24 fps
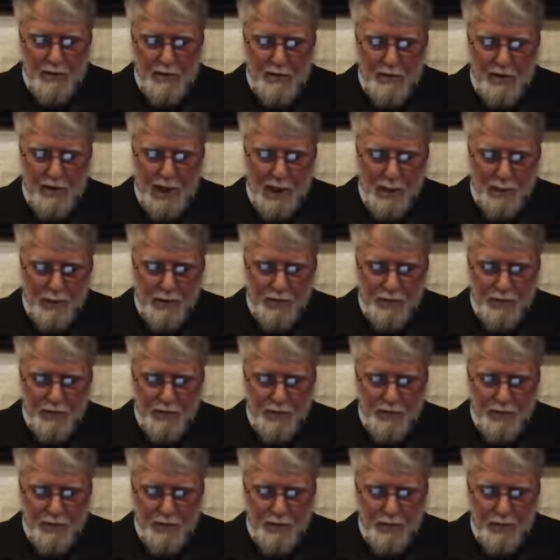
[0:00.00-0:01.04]
the
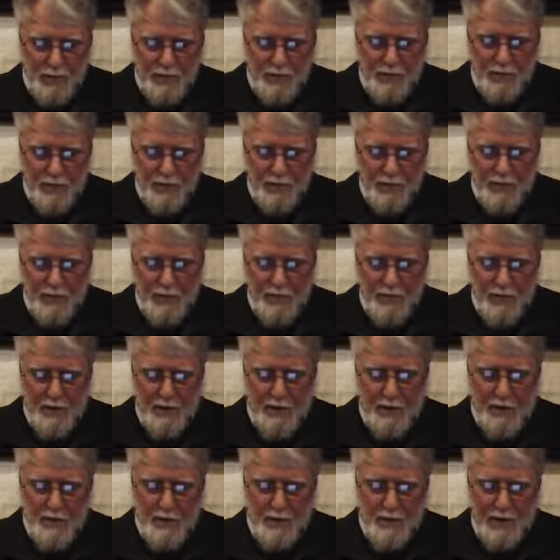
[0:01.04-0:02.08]
absence of glosses,
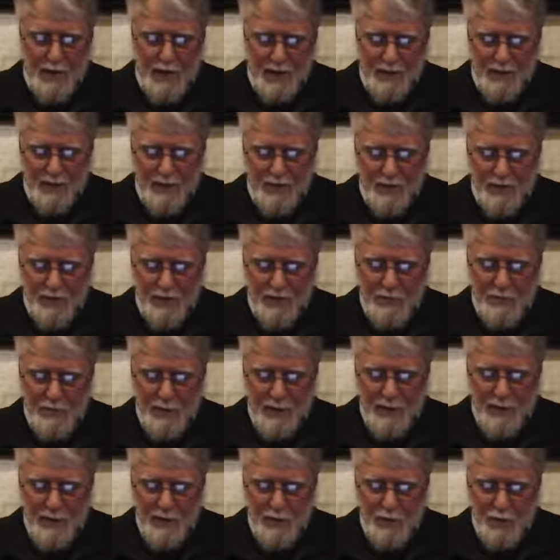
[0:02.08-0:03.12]
the
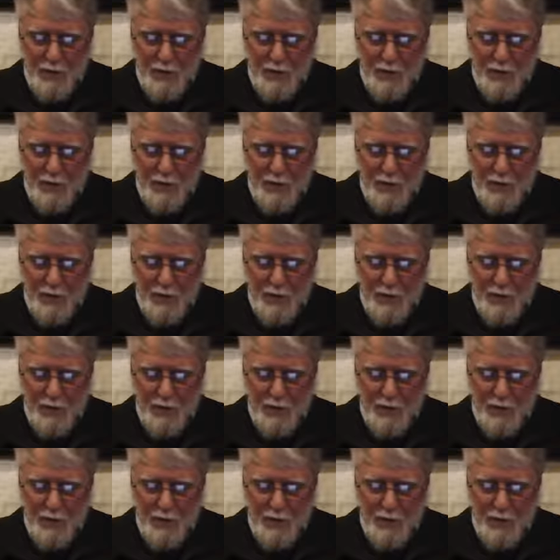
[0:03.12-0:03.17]
unsystematic